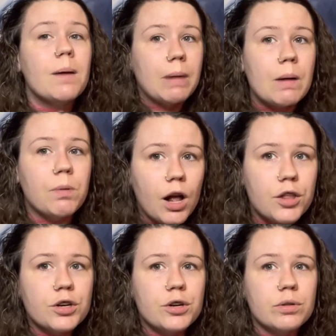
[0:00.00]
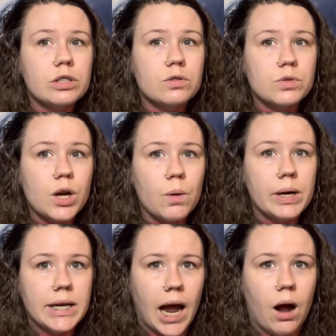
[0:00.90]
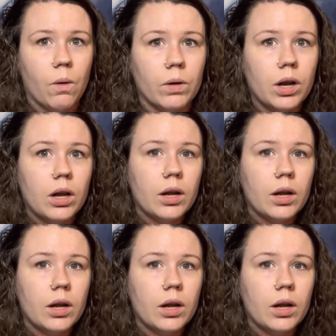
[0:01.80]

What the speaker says: My brother knew this was going down.